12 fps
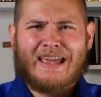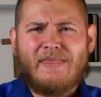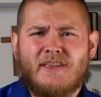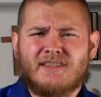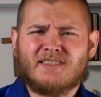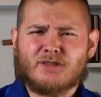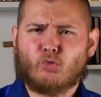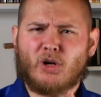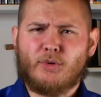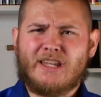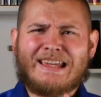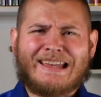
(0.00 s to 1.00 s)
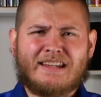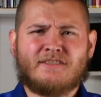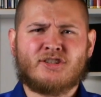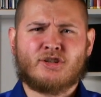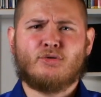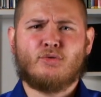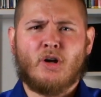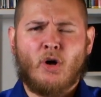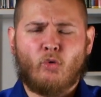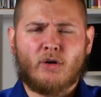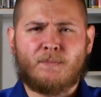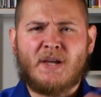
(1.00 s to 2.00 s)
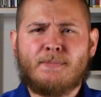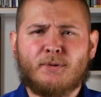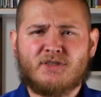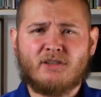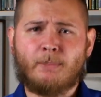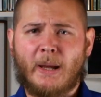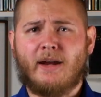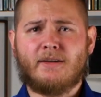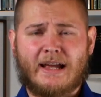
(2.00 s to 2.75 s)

And this is where we get into where people debate